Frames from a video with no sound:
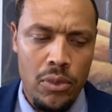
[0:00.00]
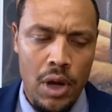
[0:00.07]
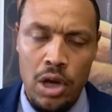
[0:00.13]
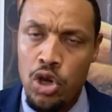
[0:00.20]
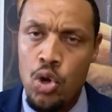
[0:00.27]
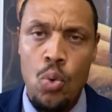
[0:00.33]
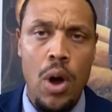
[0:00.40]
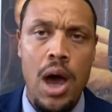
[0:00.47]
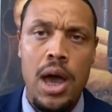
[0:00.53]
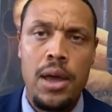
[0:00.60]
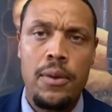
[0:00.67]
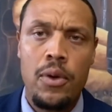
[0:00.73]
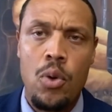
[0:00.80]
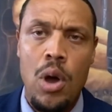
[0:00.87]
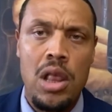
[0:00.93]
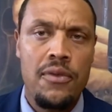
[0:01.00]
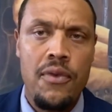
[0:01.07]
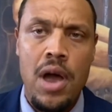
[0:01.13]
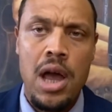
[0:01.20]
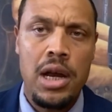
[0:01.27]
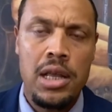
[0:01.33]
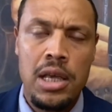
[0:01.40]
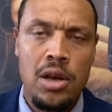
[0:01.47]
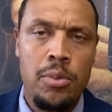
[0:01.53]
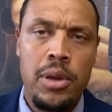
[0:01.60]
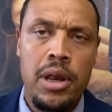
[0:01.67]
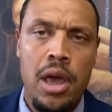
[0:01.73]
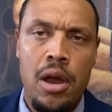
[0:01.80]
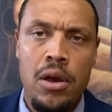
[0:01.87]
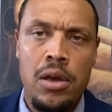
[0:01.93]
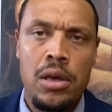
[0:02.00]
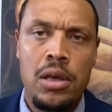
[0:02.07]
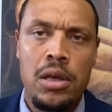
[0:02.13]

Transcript: a QI, qualified intermediary,